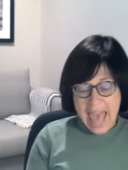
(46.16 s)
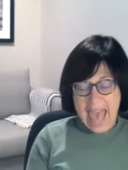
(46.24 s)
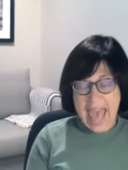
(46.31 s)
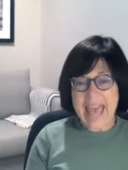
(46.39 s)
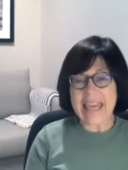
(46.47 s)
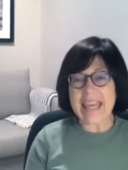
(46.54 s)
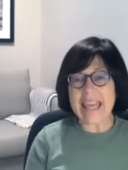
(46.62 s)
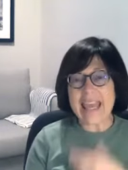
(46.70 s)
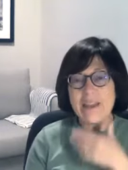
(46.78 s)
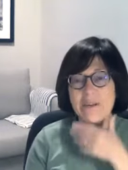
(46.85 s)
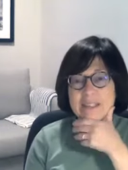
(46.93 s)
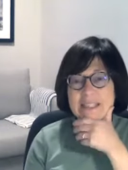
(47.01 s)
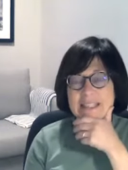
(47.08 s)
And
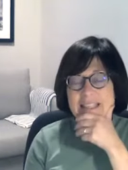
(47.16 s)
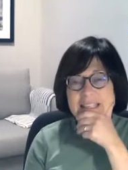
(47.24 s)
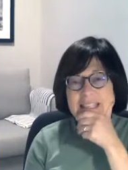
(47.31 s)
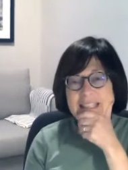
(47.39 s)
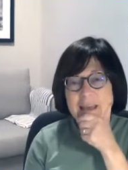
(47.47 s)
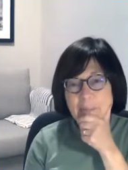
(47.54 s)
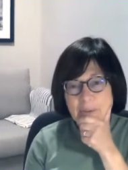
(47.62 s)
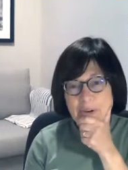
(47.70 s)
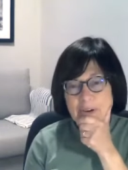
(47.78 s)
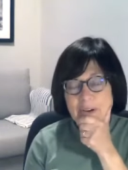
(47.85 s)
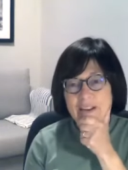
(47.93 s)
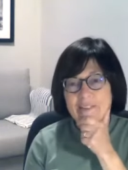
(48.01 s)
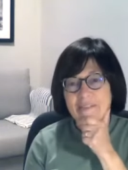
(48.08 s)
it was the
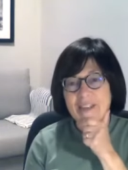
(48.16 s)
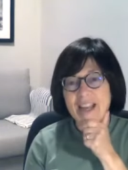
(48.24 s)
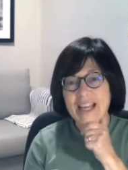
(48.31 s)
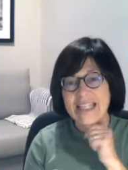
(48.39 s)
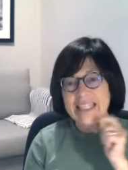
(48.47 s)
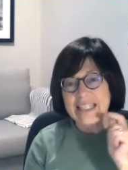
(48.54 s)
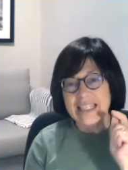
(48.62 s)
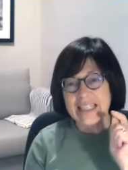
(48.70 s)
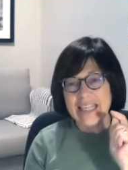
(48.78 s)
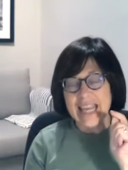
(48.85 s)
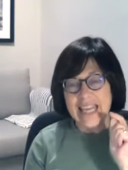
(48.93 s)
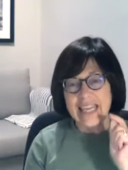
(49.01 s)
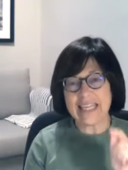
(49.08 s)
summer of
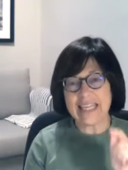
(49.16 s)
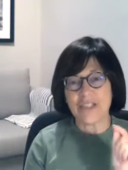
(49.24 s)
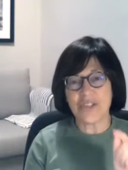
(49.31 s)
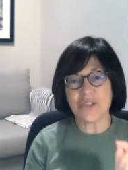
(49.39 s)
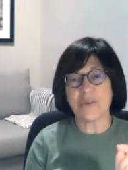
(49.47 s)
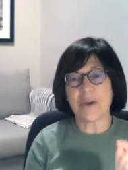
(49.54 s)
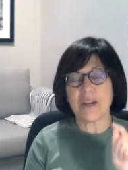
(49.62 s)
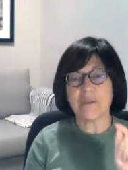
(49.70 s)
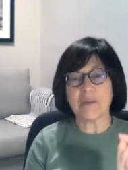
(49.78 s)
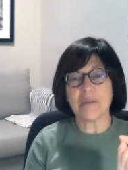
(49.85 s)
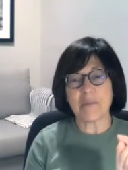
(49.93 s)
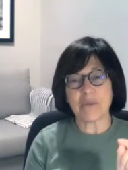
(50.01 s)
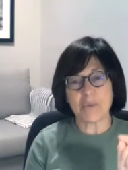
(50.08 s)
1982. I don't
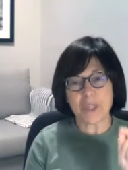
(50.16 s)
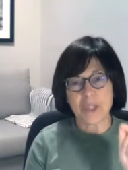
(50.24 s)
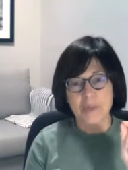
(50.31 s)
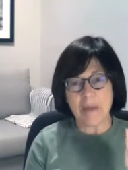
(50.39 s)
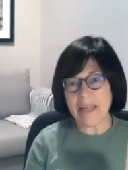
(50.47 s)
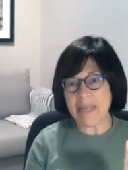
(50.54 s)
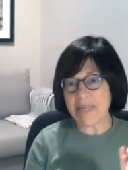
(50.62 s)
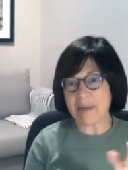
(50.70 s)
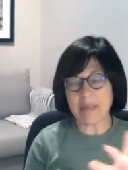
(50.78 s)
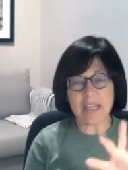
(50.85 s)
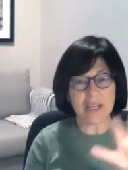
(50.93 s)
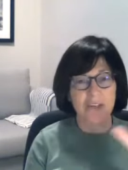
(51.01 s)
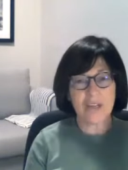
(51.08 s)
remember which month. I
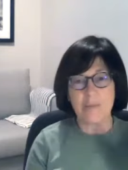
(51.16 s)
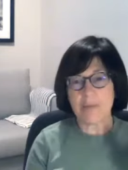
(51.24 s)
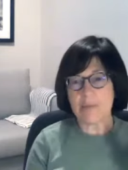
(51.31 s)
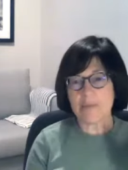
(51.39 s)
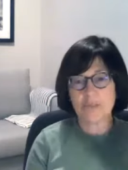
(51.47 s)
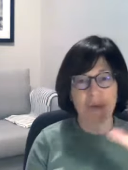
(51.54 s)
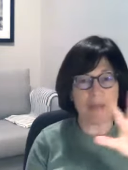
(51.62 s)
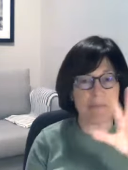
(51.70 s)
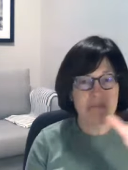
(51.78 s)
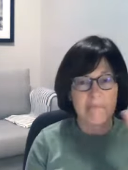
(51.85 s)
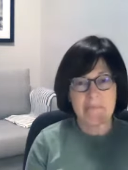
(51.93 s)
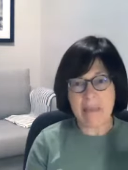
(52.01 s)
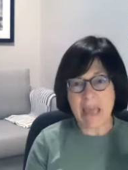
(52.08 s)
mean, it could have been
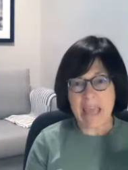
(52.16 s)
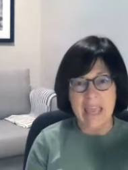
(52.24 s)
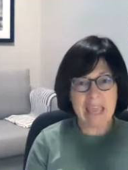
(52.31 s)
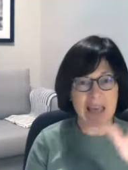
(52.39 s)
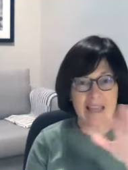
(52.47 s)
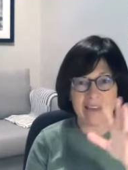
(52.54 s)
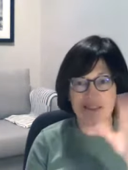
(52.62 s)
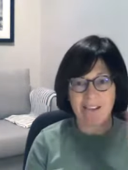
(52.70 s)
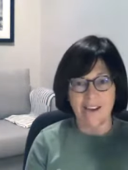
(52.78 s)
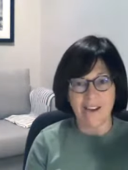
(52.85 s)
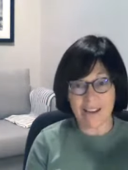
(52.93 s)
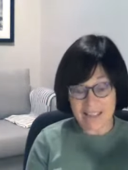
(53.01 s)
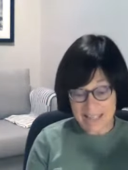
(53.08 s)
between May and
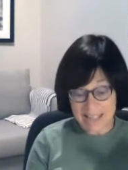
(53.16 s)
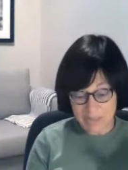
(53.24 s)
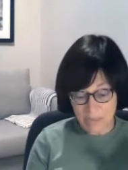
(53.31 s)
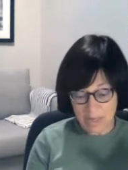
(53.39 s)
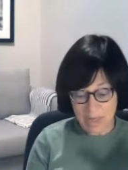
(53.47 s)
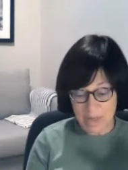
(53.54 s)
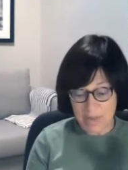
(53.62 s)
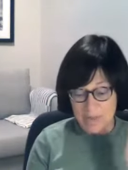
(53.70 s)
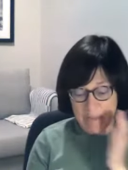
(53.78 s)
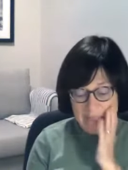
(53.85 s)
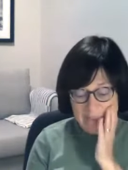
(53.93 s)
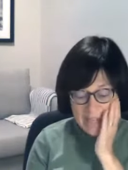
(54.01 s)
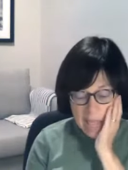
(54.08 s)
August, one of those
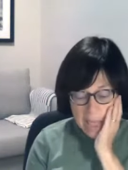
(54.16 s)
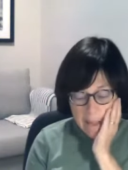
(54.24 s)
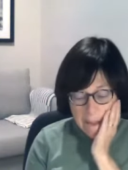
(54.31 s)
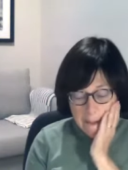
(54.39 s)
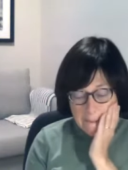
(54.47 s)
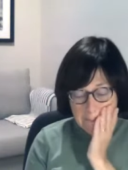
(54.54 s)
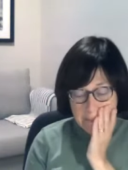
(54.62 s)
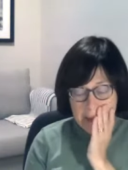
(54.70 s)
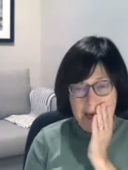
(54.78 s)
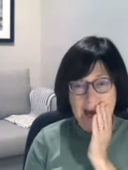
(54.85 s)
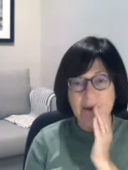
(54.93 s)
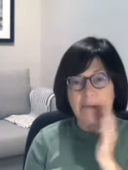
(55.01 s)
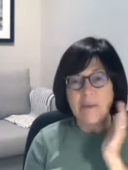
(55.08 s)
months.
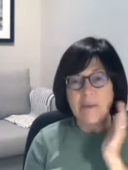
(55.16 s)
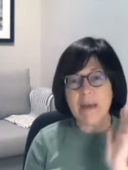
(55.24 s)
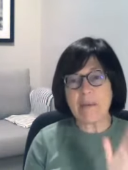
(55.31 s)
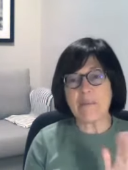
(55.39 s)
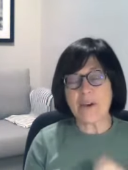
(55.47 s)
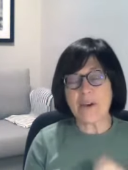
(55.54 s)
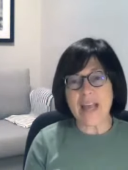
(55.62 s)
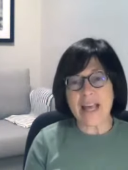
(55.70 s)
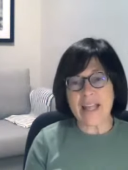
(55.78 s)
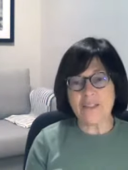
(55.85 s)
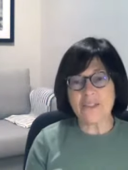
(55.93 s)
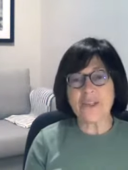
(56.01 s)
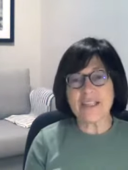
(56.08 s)
But I remember
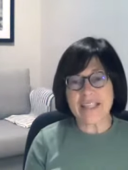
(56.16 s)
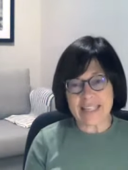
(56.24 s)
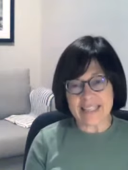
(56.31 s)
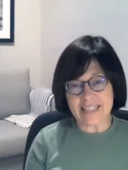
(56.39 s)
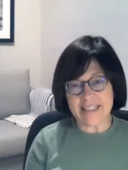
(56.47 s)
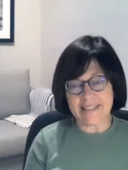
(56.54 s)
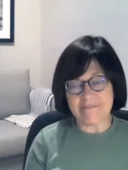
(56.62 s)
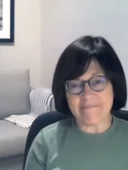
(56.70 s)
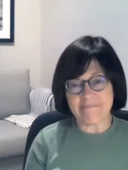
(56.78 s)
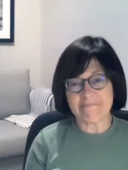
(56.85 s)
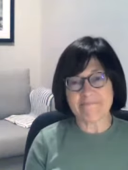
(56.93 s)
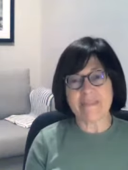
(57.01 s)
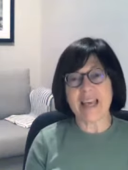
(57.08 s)
Eleanor London,
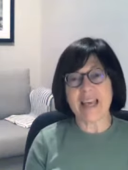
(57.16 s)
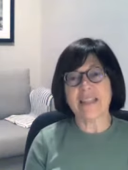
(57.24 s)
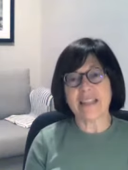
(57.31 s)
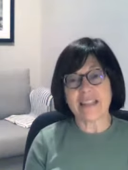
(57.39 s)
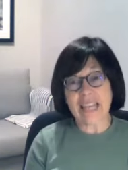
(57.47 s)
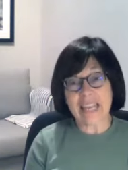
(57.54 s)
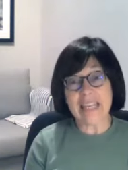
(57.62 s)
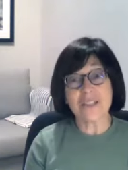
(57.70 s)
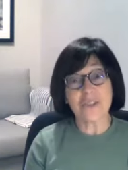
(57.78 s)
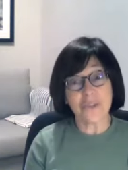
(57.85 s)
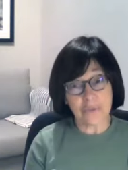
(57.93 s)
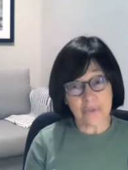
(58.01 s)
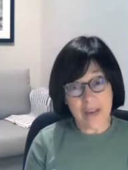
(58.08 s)
the
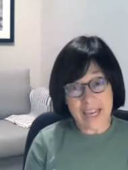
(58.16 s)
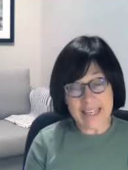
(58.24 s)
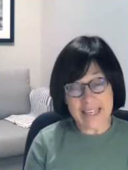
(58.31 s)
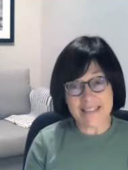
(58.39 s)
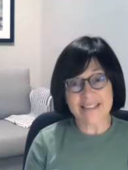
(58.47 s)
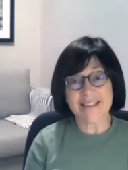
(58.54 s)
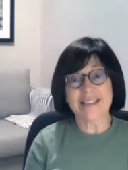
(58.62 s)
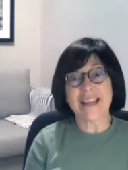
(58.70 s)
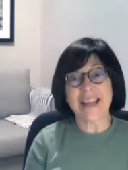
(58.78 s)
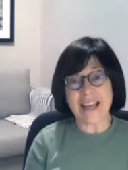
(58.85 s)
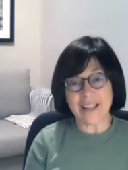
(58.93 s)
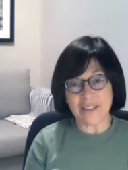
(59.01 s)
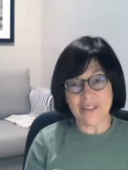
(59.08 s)
late, great
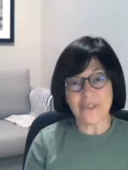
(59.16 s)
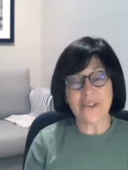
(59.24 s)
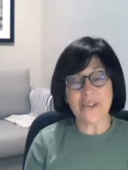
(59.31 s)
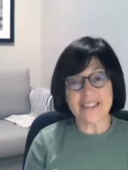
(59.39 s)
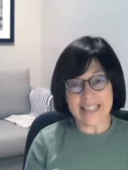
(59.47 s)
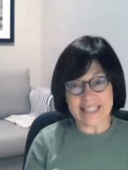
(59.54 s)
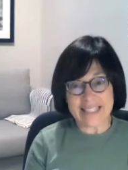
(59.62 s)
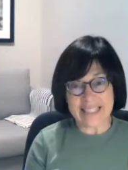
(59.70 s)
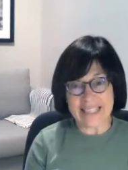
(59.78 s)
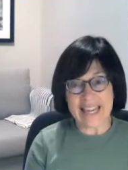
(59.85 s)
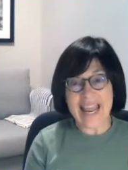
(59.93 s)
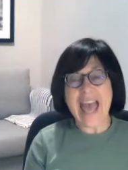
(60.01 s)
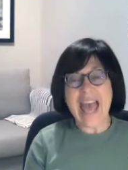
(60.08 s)
Eleanor
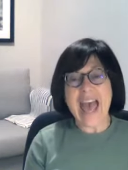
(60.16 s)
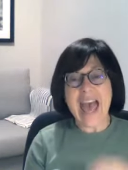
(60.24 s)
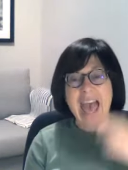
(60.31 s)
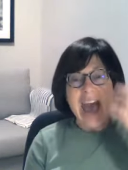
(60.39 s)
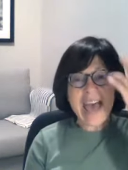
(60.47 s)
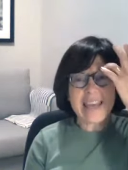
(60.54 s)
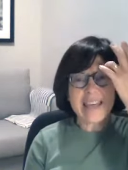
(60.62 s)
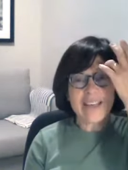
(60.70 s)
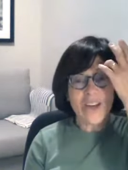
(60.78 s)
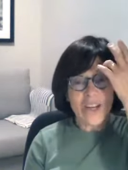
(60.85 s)
London had an